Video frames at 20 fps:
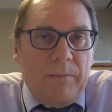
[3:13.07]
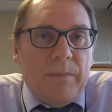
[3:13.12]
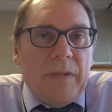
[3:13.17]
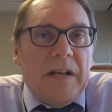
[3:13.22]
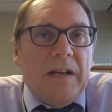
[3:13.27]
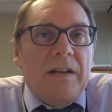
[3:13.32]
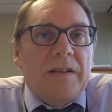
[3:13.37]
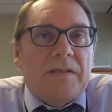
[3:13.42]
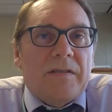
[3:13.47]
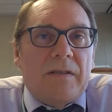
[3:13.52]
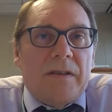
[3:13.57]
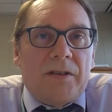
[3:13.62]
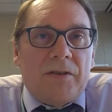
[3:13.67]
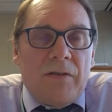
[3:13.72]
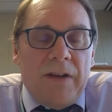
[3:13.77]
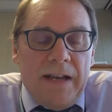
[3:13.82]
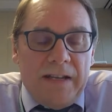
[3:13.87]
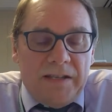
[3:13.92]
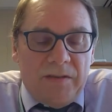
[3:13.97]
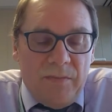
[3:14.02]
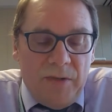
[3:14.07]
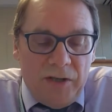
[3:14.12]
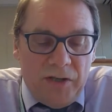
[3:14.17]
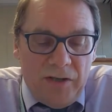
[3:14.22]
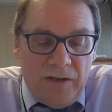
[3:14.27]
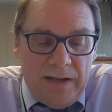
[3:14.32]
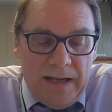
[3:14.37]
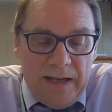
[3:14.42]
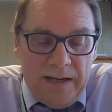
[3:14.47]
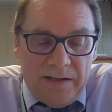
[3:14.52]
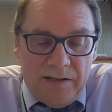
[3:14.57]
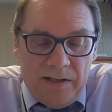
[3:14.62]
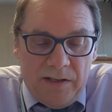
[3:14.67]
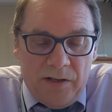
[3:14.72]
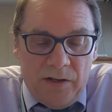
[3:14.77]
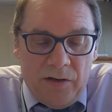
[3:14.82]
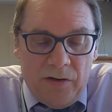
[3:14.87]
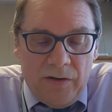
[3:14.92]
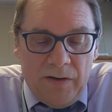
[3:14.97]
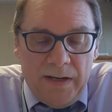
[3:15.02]
because of the transmission that is
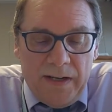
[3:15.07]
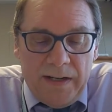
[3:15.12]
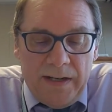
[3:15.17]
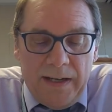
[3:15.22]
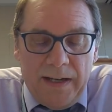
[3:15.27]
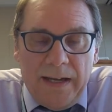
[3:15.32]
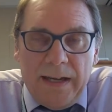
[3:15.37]
occurring